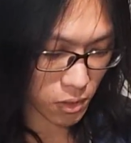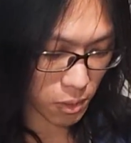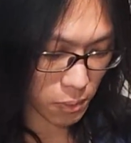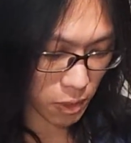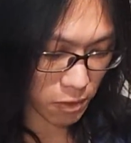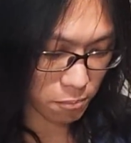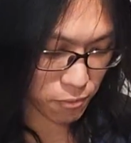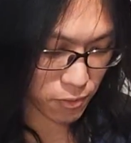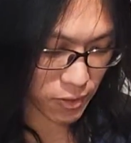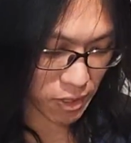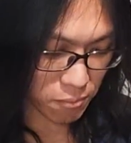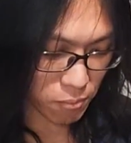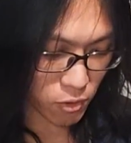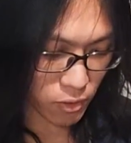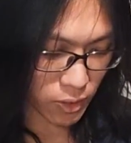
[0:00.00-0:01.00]
I probably have
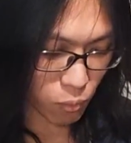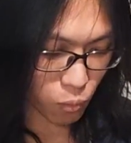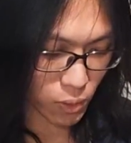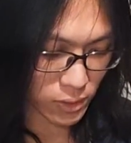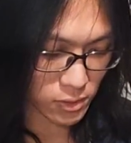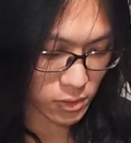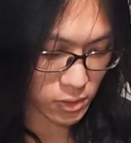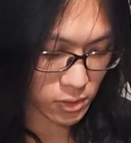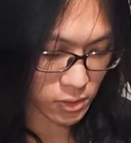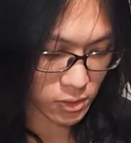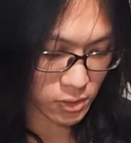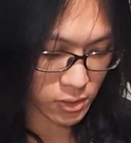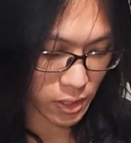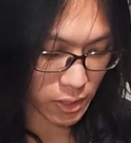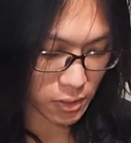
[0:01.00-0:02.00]
more than one
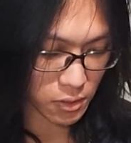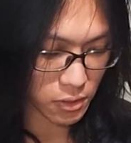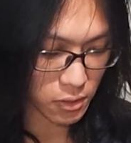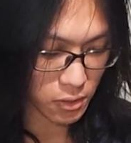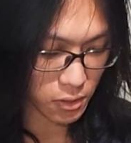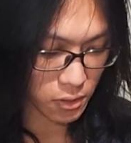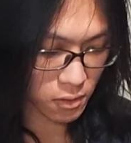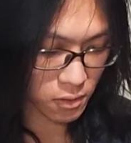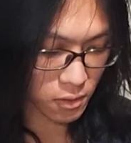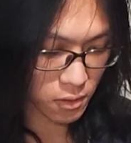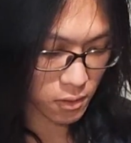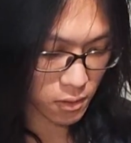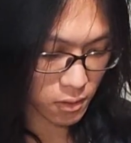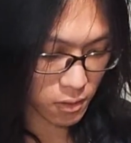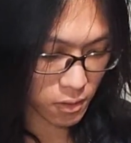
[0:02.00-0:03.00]
set here.
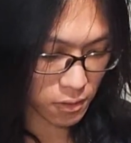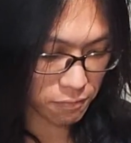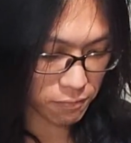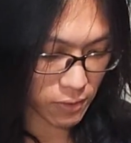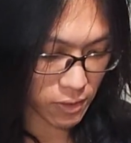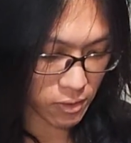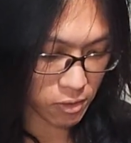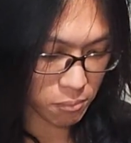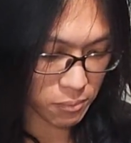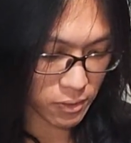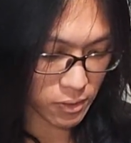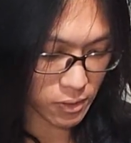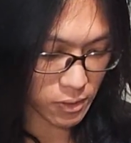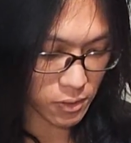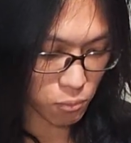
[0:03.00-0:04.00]
If
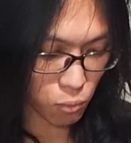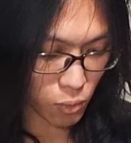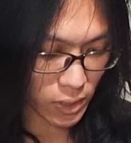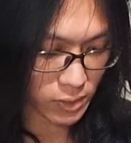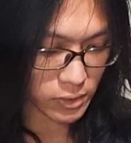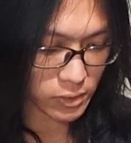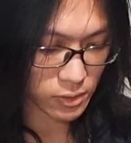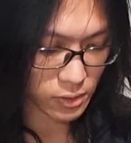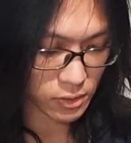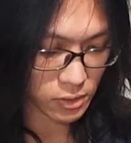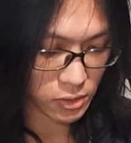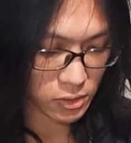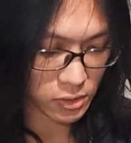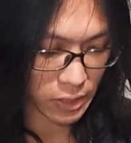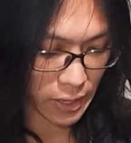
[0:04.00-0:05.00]
anybody wants a
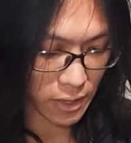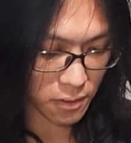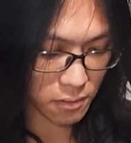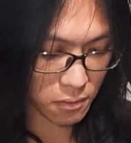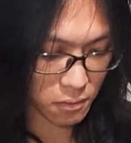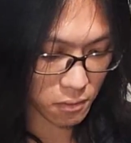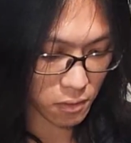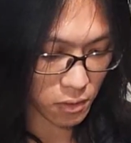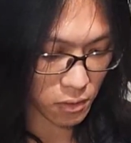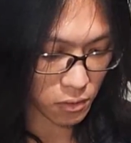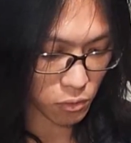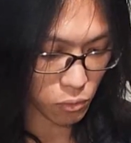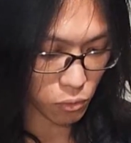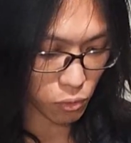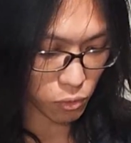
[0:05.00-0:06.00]
set and
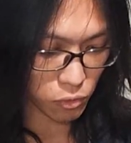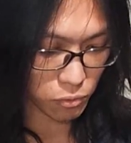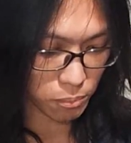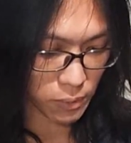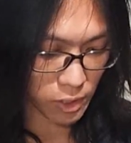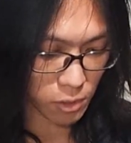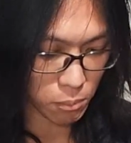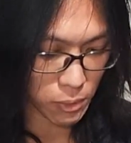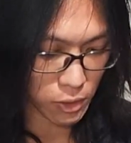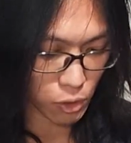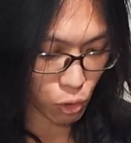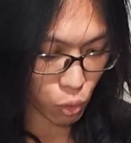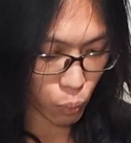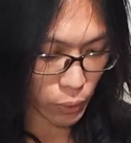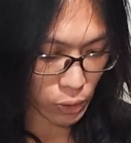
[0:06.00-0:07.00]
you don't mind me
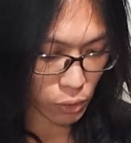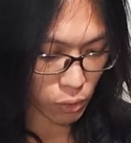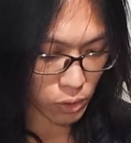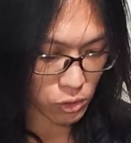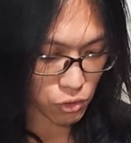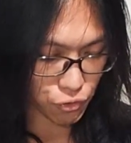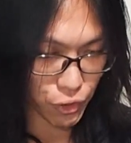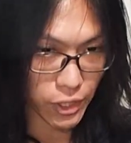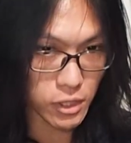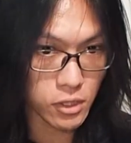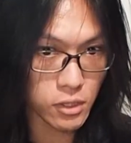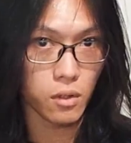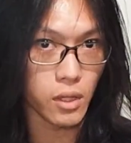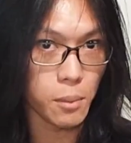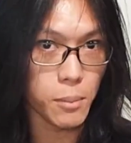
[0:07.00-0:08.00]
knowing your address,
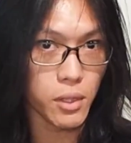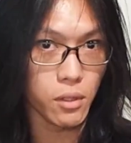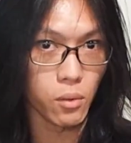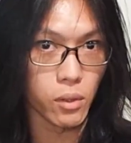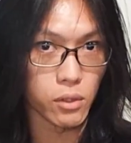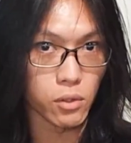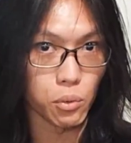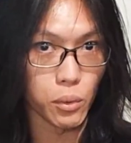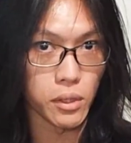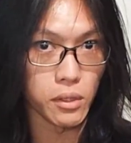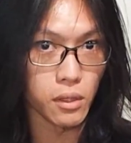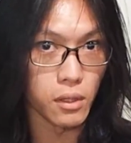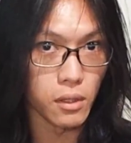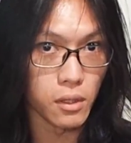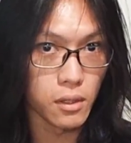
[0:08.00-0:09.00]
let me know on
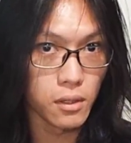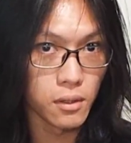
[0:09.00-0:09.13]
Twitter